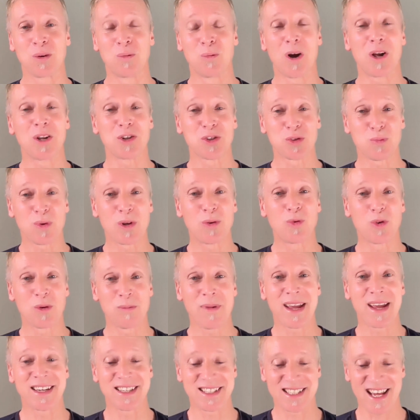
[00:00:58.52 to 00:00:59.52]
Whilst we would
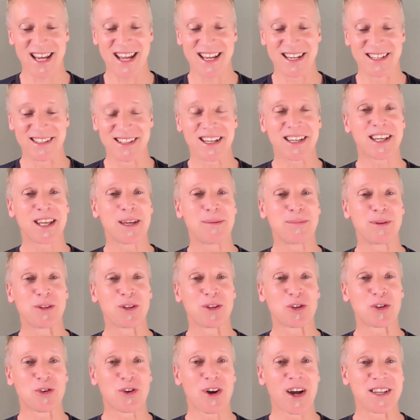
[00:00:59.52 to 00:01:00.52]
maintain that keeping
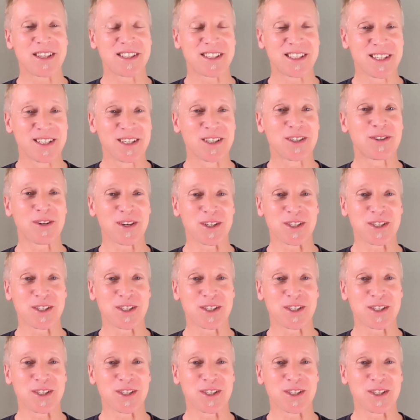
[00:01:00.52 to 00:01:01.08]
the Christ in